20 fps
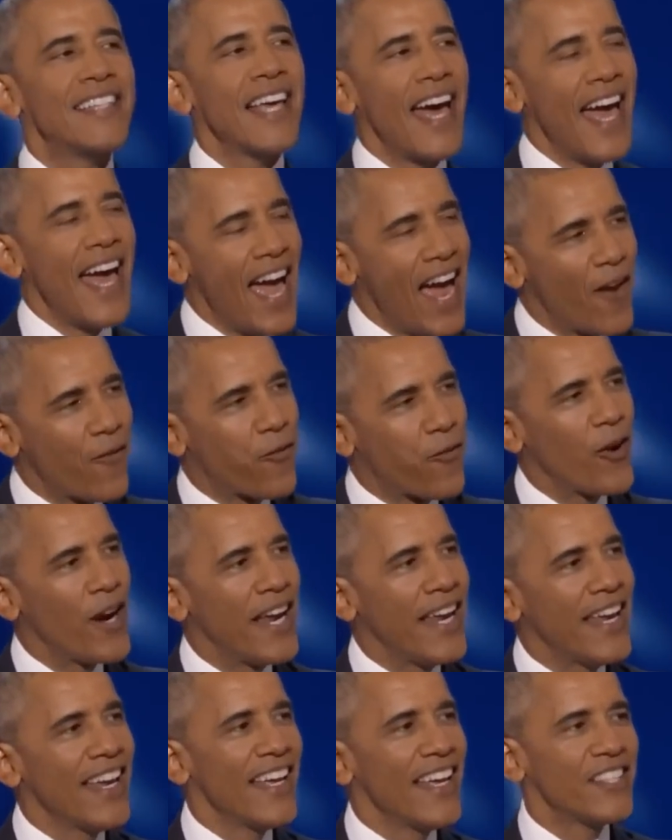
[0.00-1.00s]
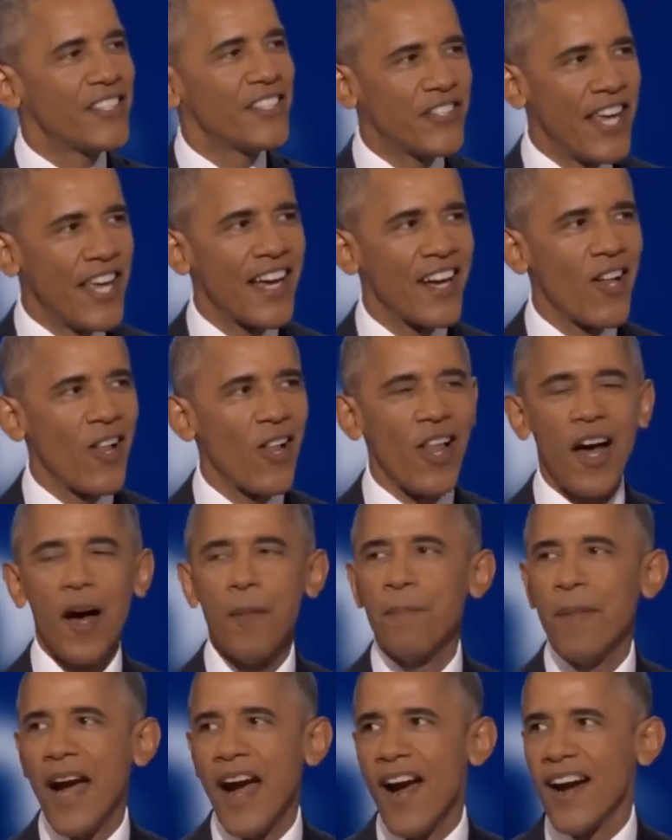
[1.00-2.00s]
to every single
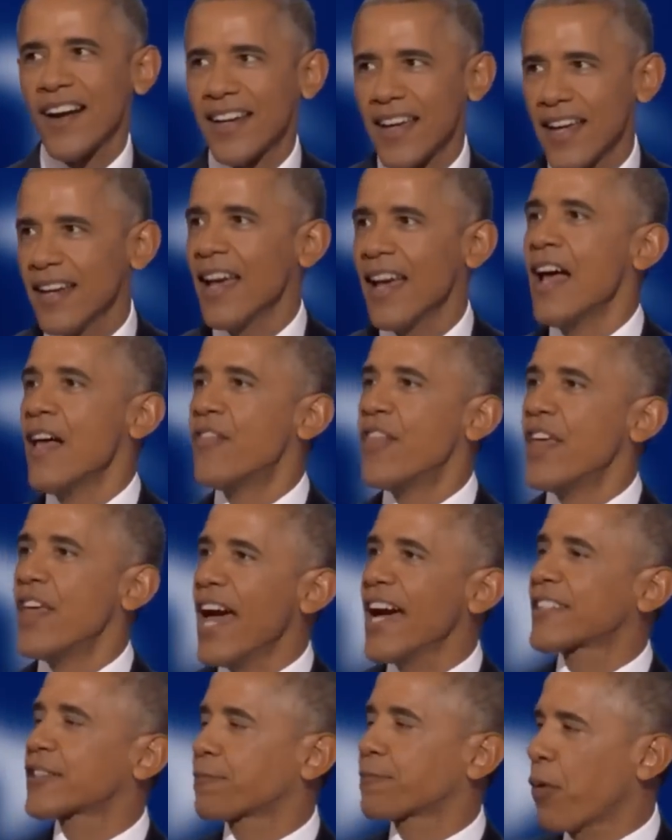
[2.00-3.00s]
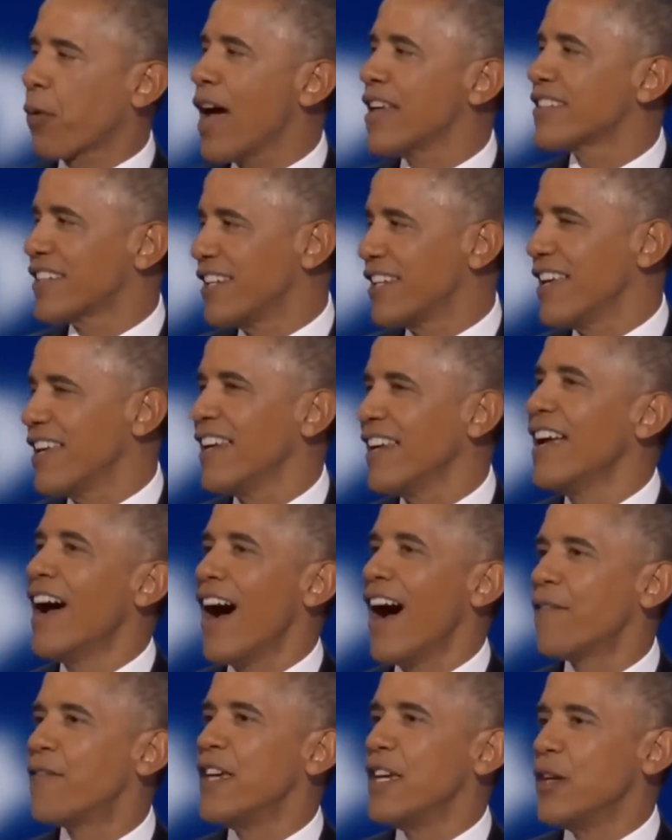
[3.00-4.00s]
American, the next president
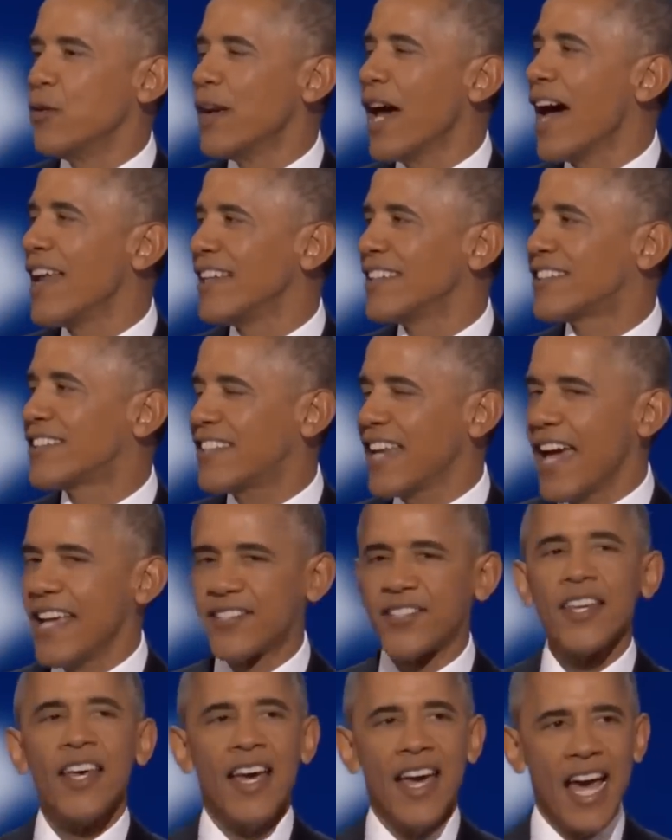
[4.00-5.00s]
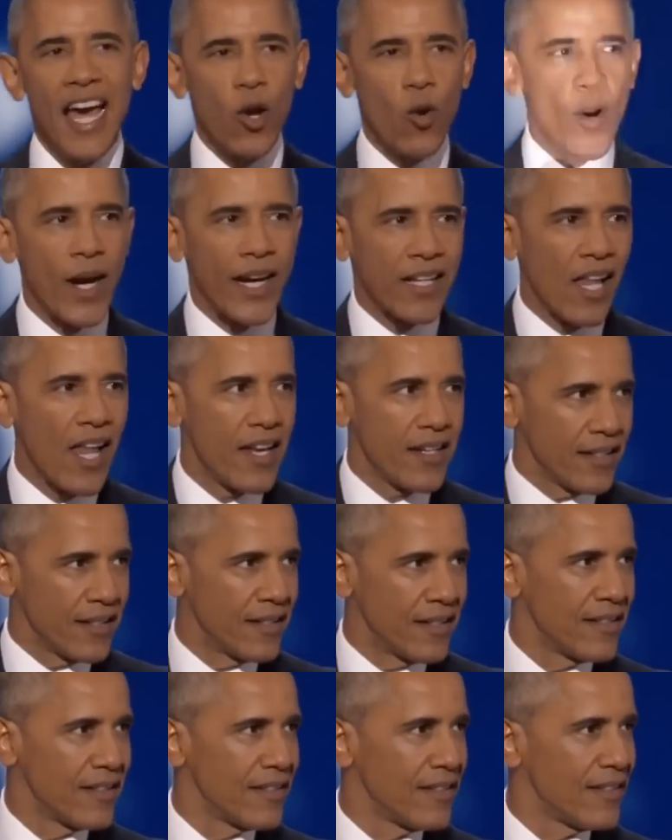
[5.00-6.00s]
of the United States, Hillary Clinton.